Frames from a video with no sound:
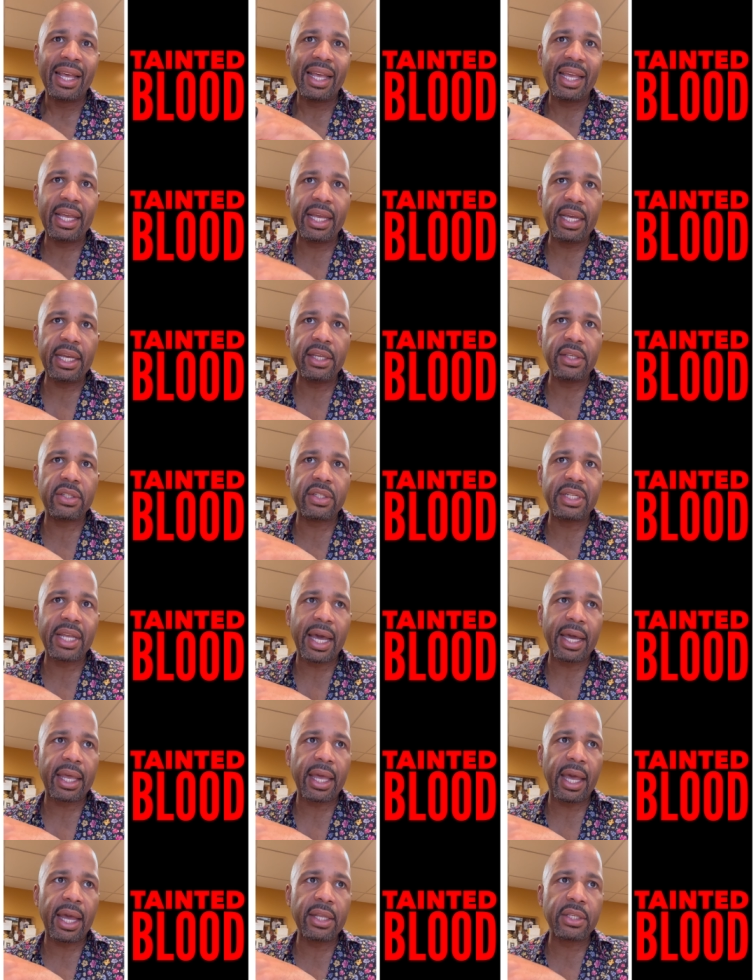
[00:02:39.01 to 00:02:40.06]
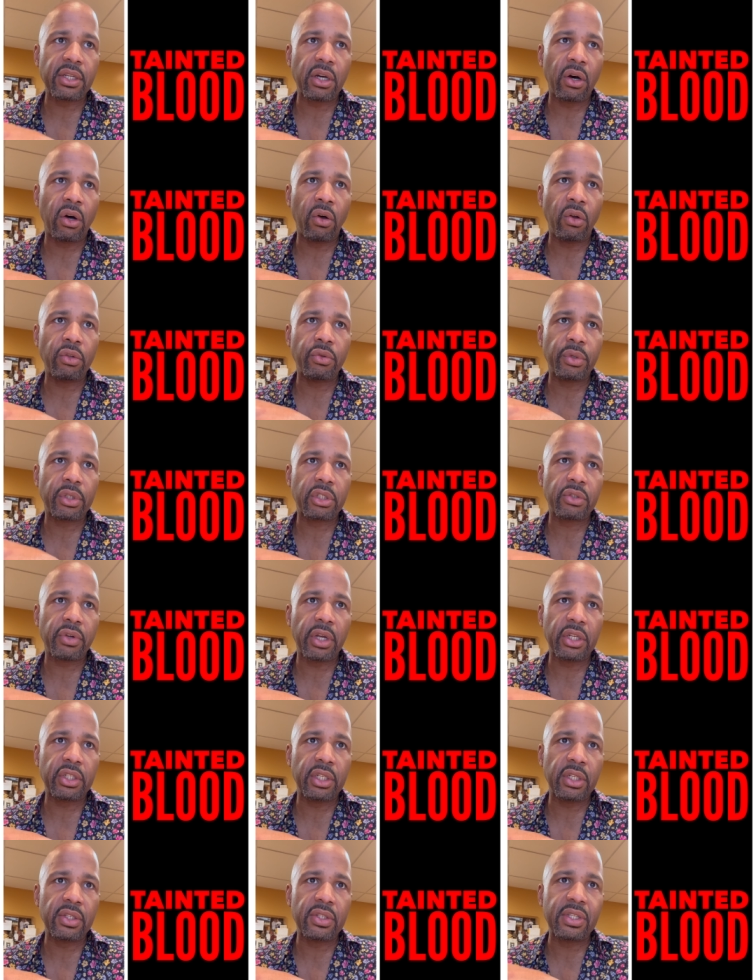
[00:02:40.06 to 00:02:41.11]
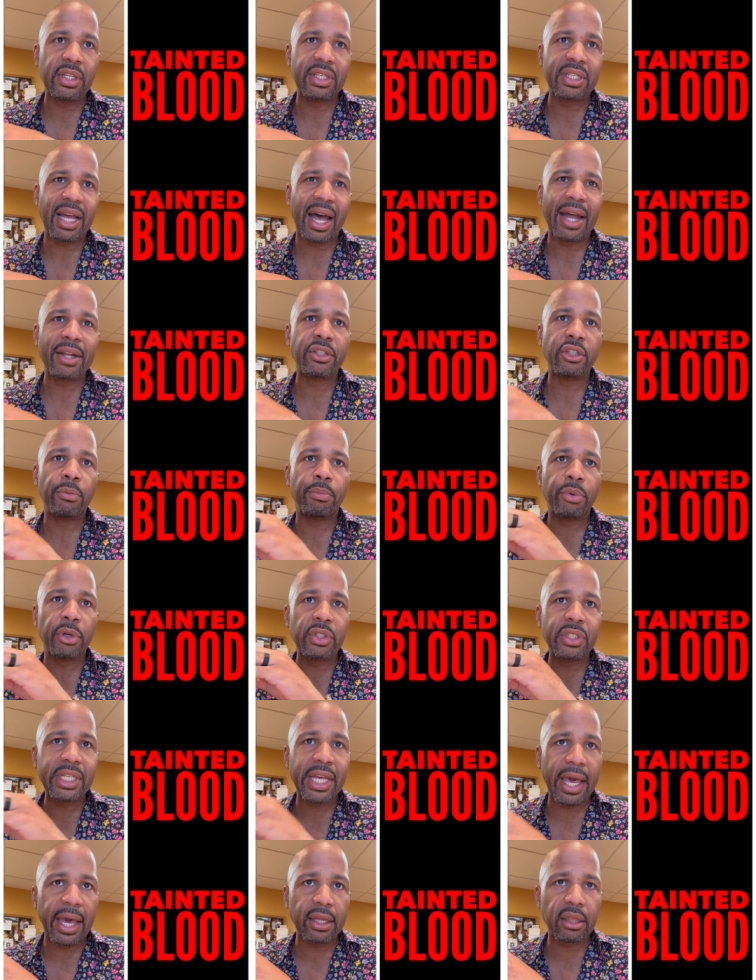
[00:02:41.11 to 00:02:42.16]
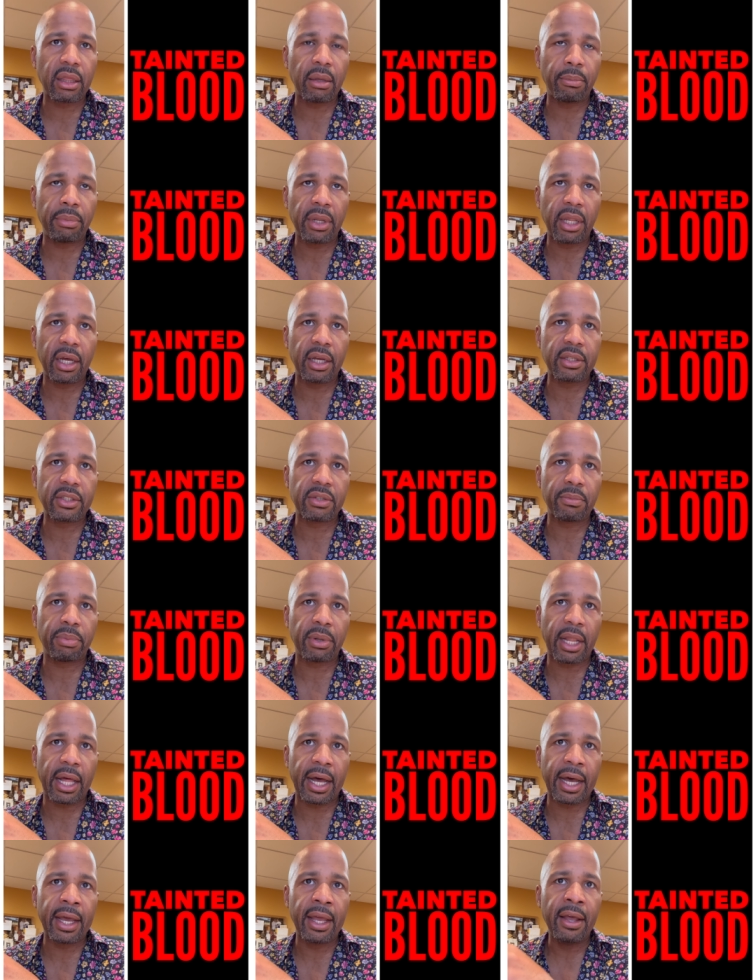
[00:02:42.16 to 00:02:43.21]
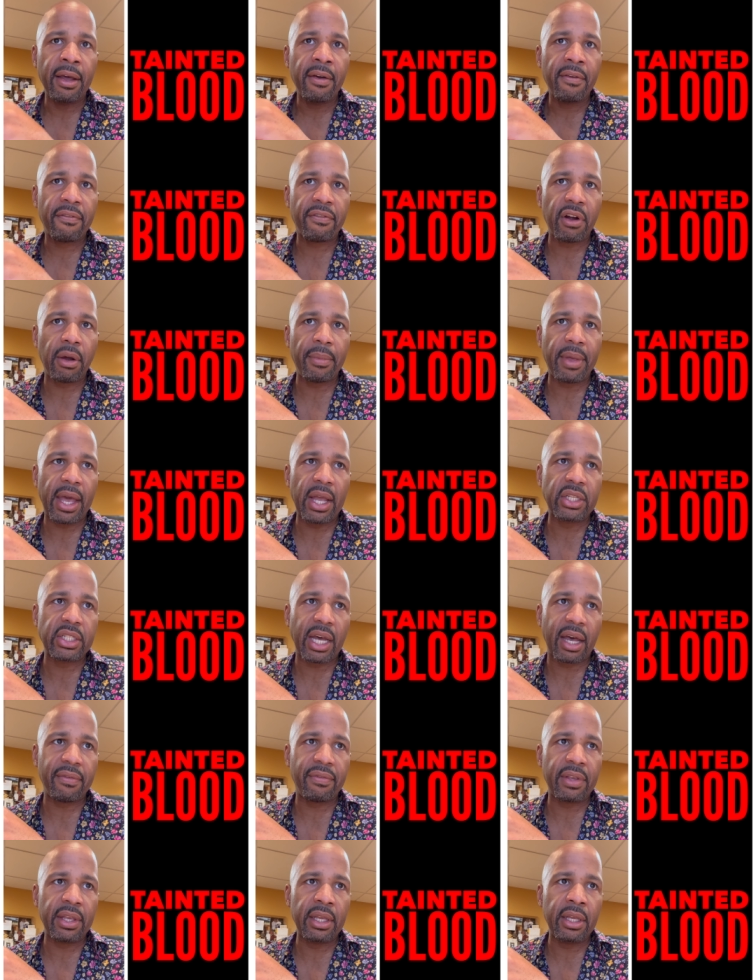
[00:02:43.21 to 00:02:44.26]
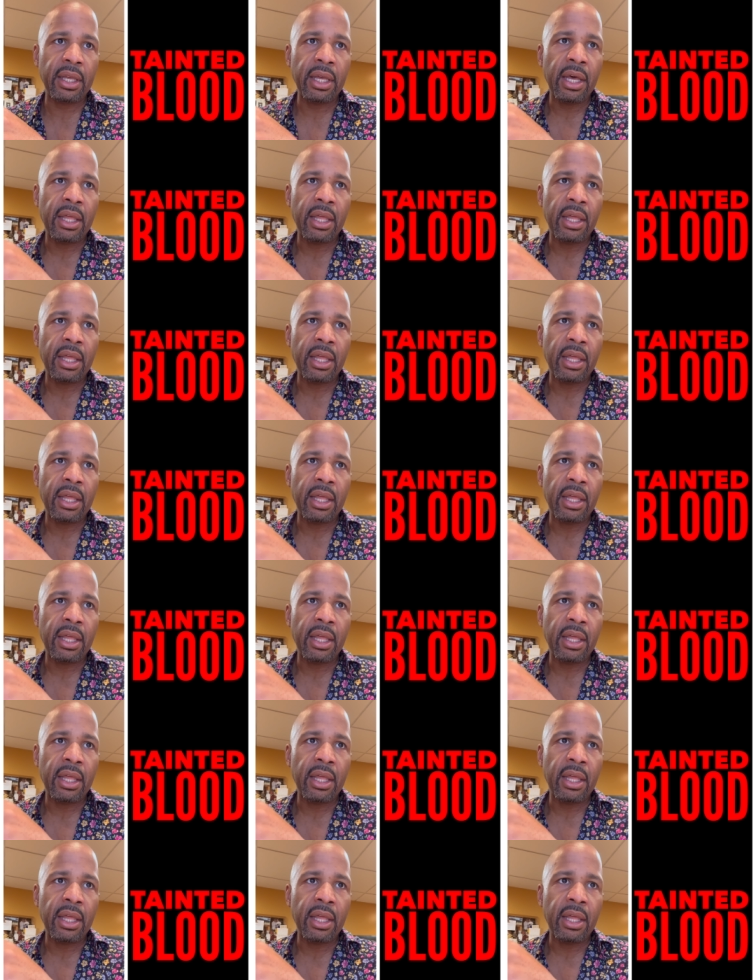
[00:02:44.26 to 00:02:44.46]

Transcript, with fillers: ease decades old restrictions designed to protect the blood supply from HIV. The